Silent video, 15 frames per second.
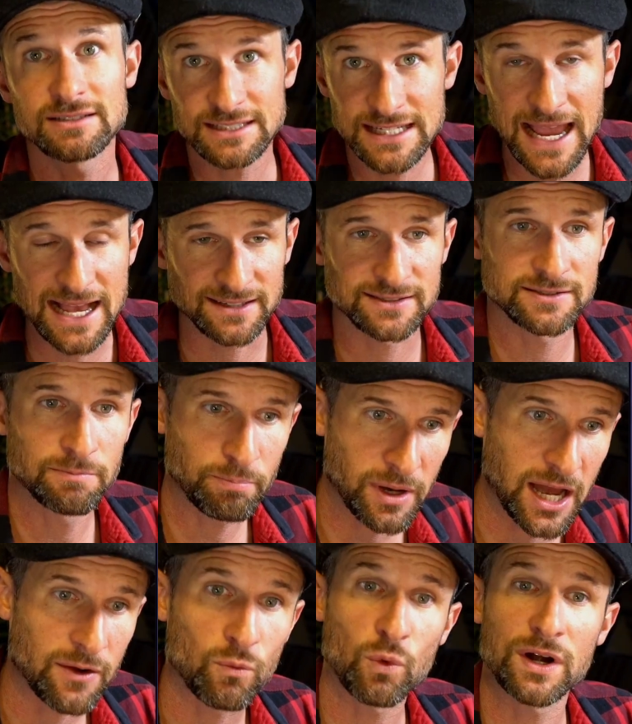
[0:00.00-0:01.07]
Yes,
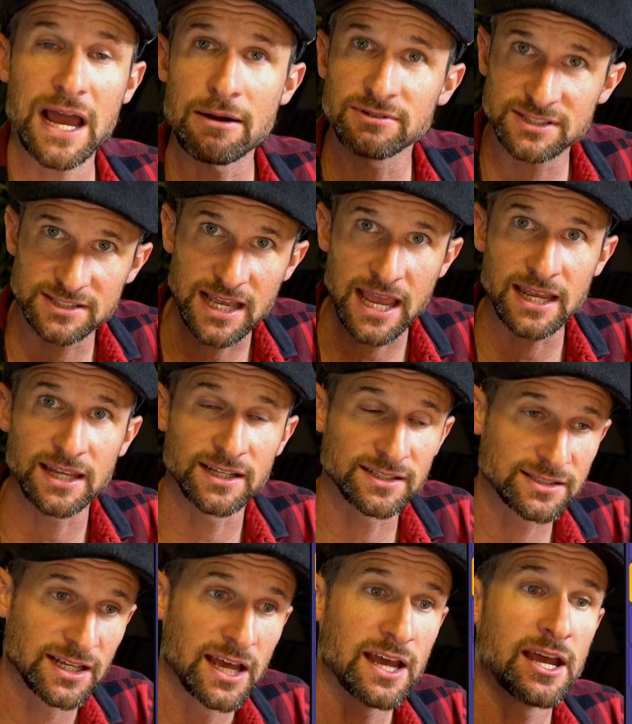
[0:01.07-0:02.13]
but what I would say
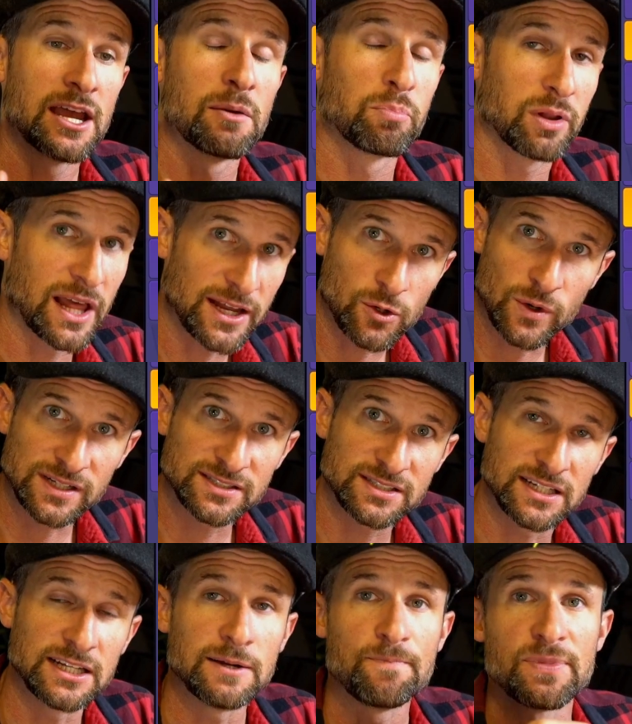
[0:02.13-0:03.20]
is play
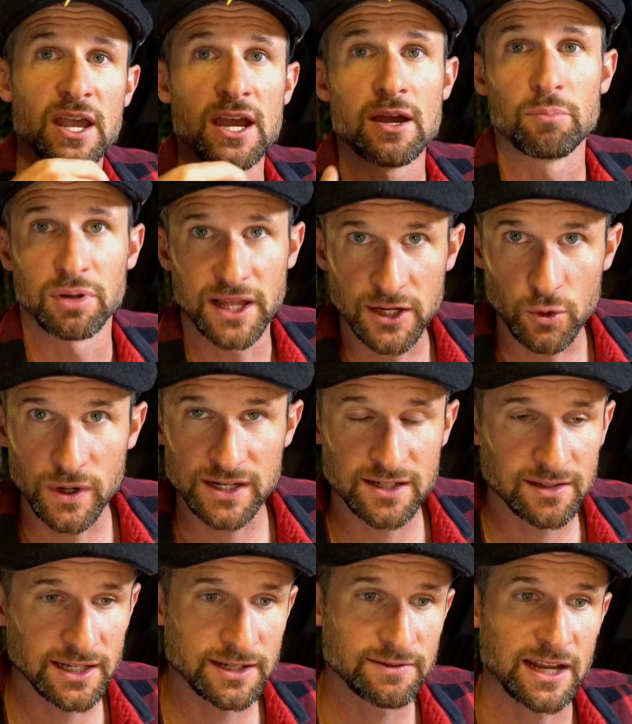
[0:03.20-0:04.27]
Quincy, play
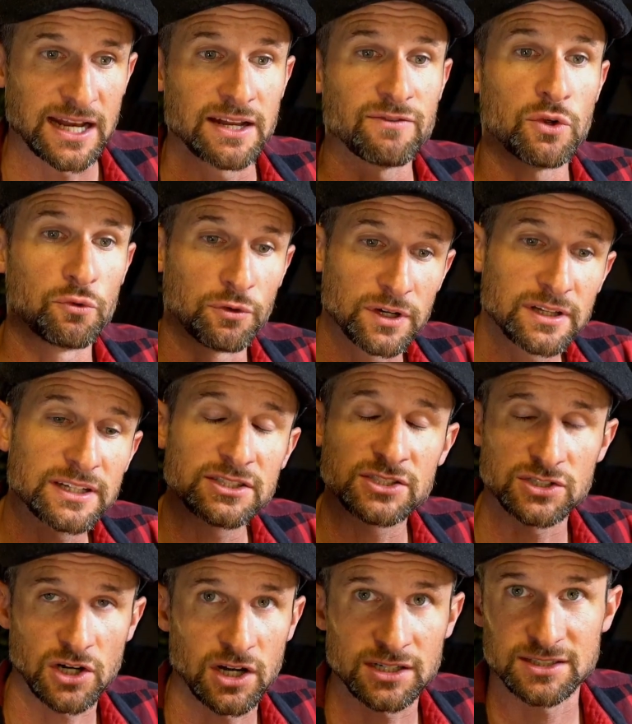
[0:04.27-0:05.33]
Gwendolyn, and if you really
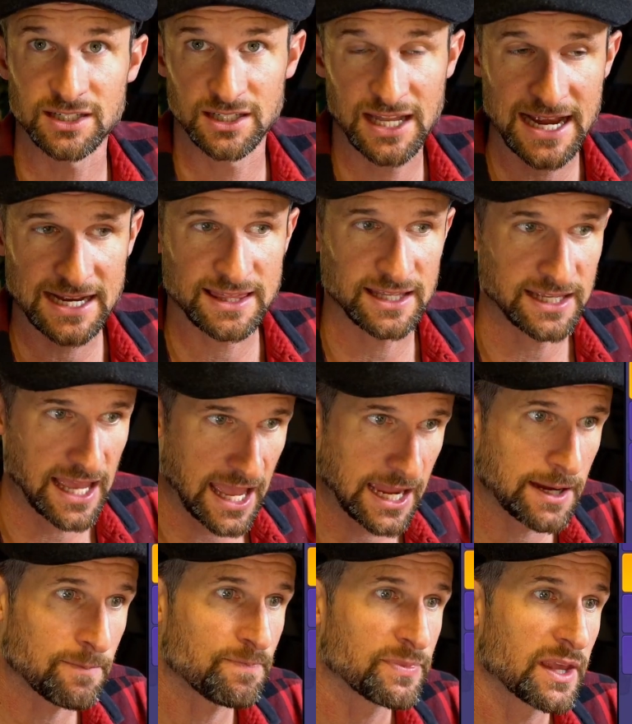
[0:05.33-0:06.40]
start to like the
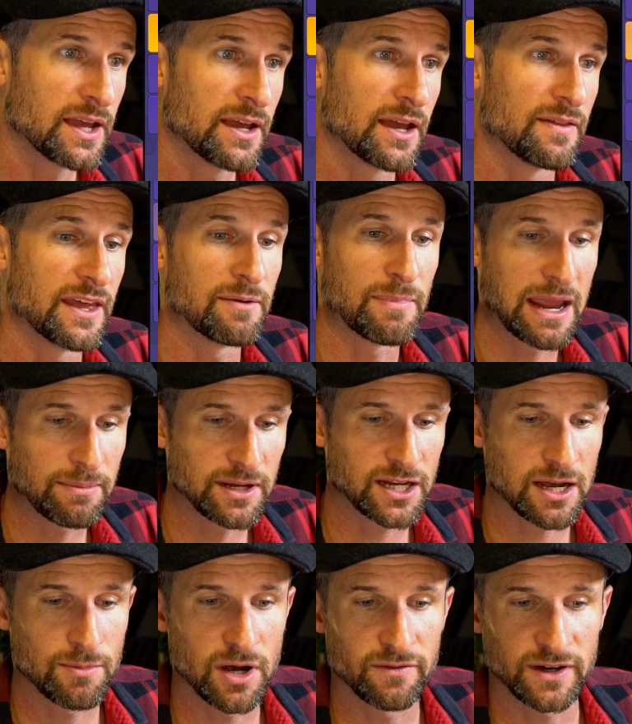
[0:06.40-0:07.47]
game, then maybe
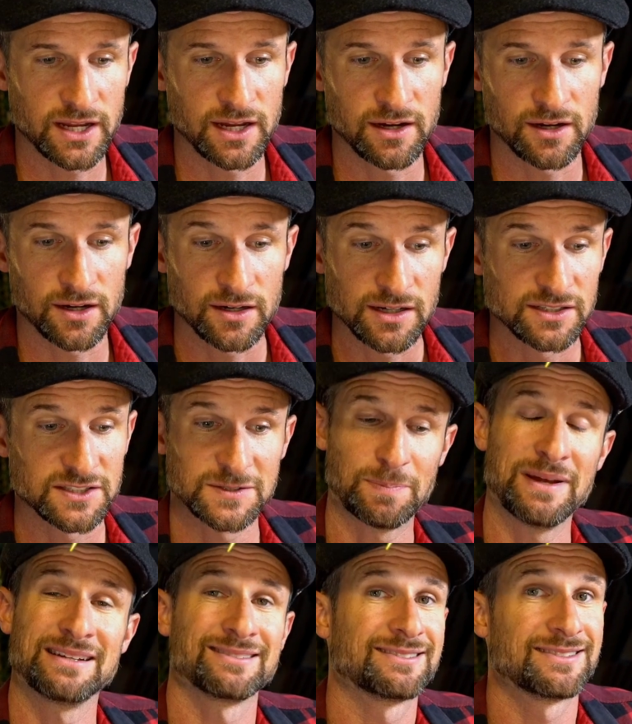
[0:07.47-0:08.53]
come over here,
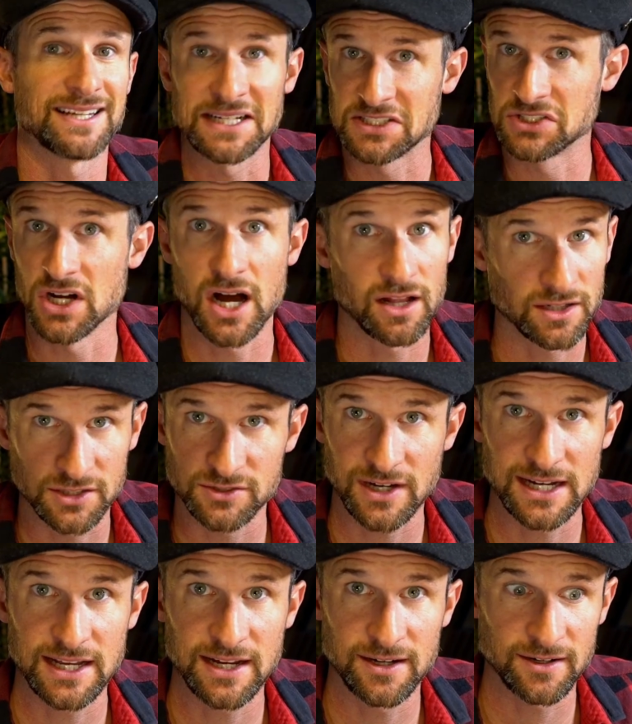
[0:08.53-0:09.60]
spend $6
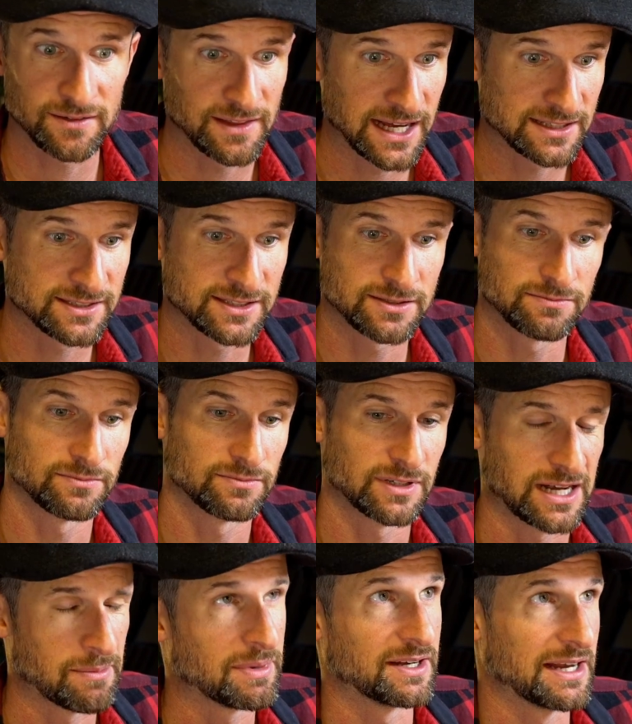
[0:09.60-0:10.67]
right here. That's,
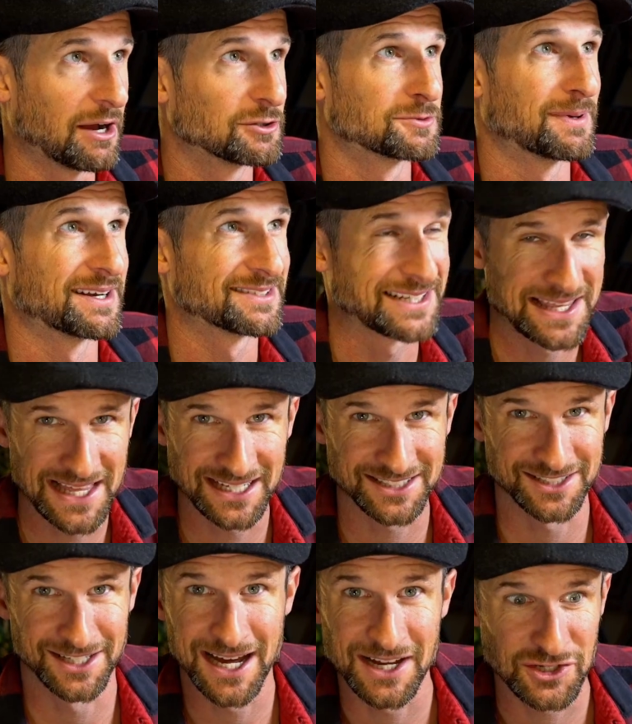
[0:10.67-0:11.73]
I mean, I was about to say
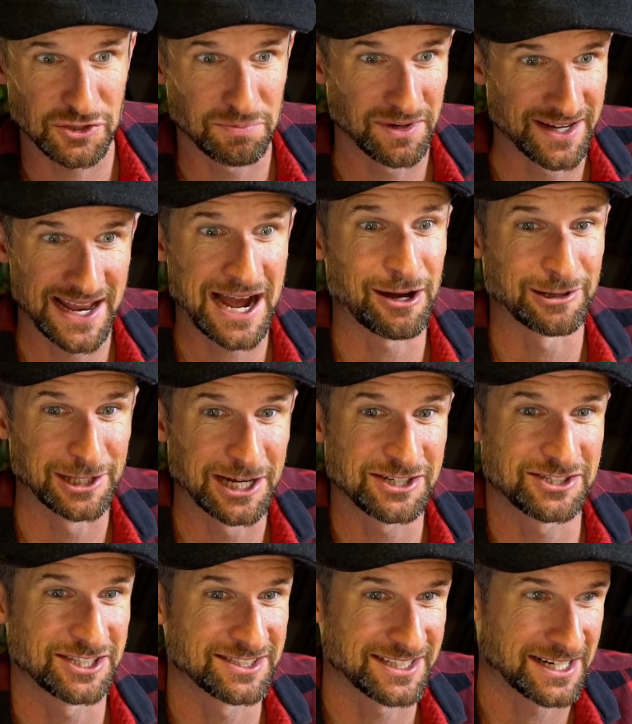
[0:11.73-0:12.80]
that's lunch, but now
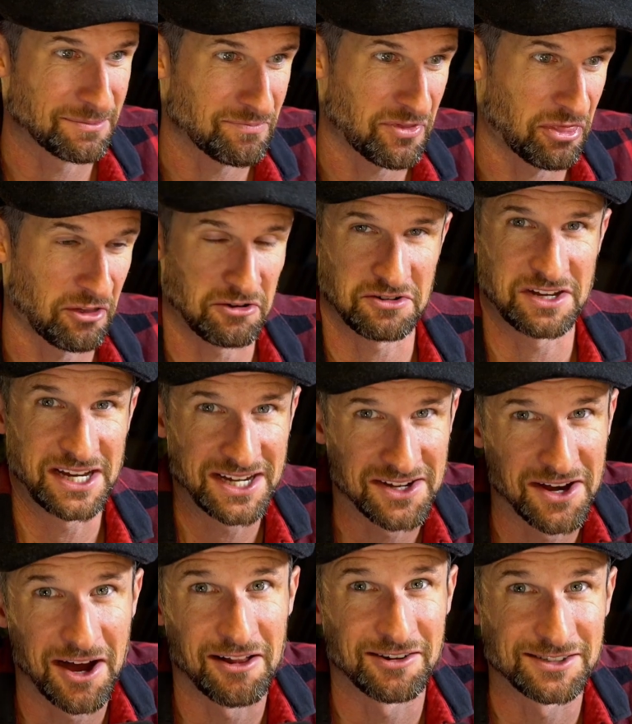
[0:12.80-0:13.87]
lunch is like
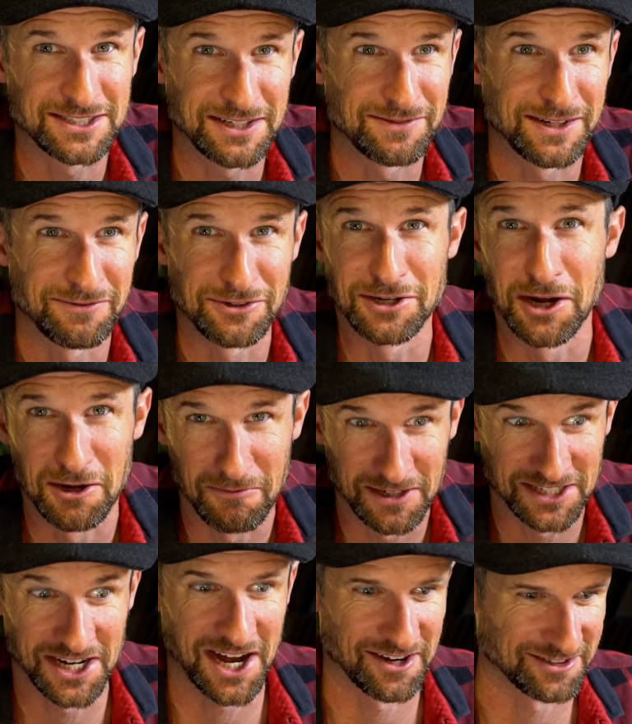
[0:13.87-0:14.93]
$13 even if you go to
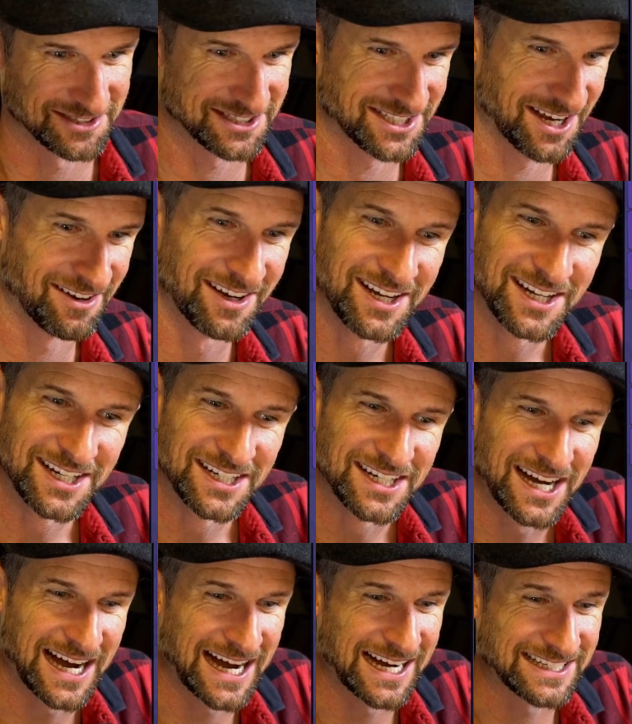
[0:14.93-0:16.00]
McDonald's. So
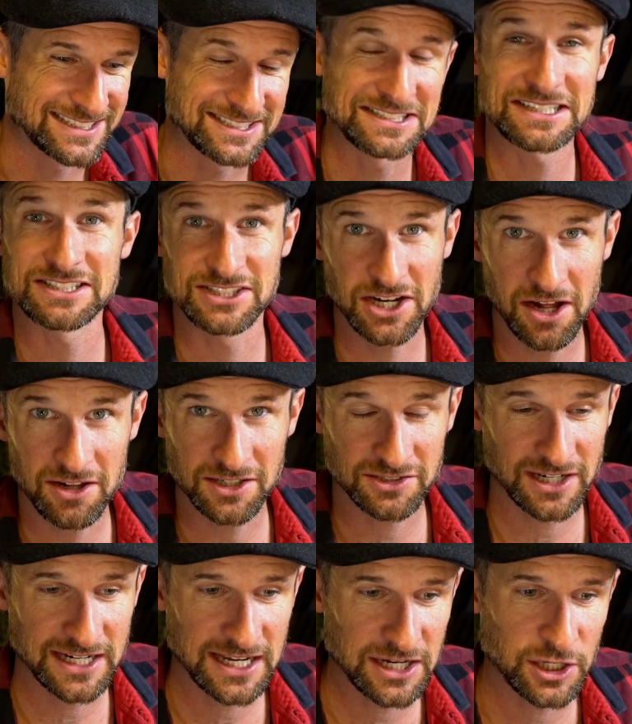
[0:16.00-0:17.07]
$6
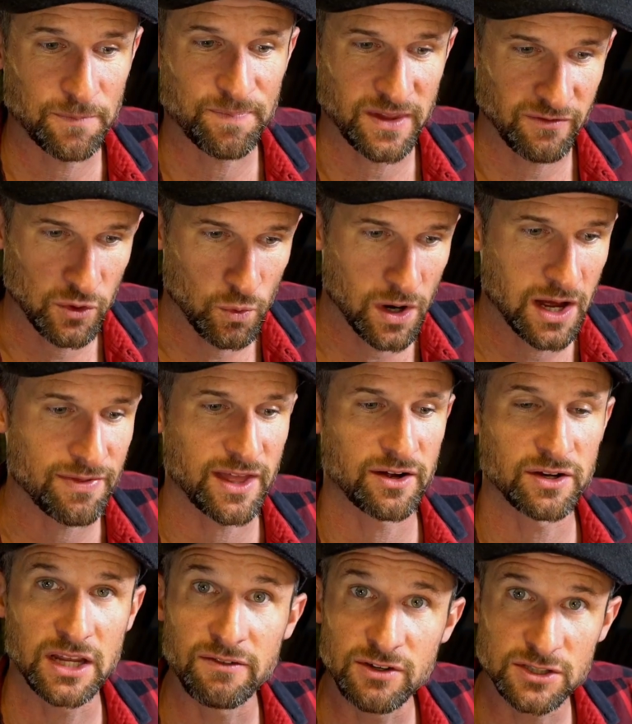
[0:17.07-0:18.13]
right here if you want.
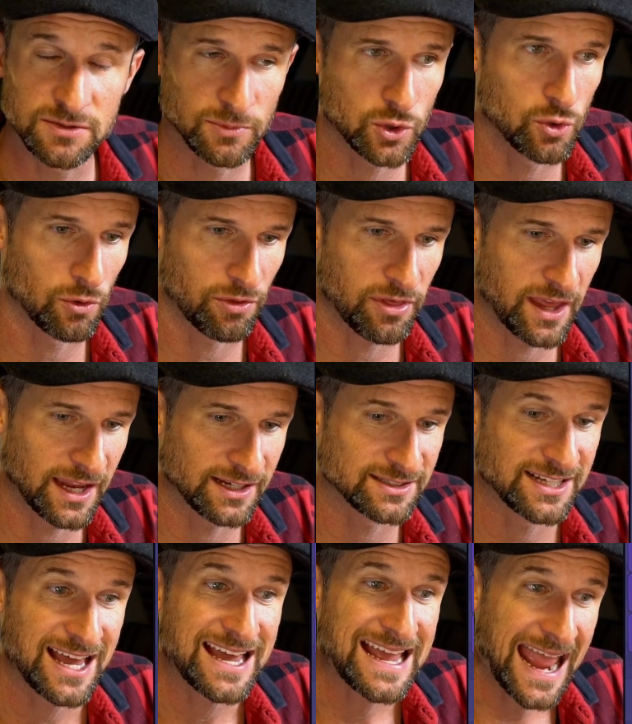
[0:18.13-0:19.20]
That'll give you some cool things.